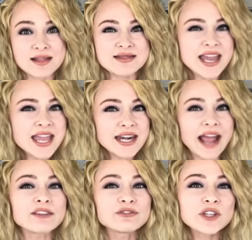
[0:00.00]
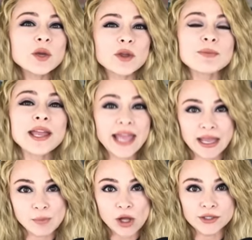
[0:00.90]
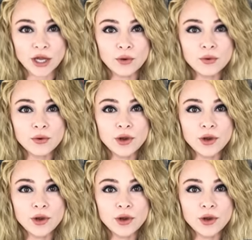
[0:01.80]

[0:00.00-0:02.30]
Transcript: Then I fill it with my cake ball dough.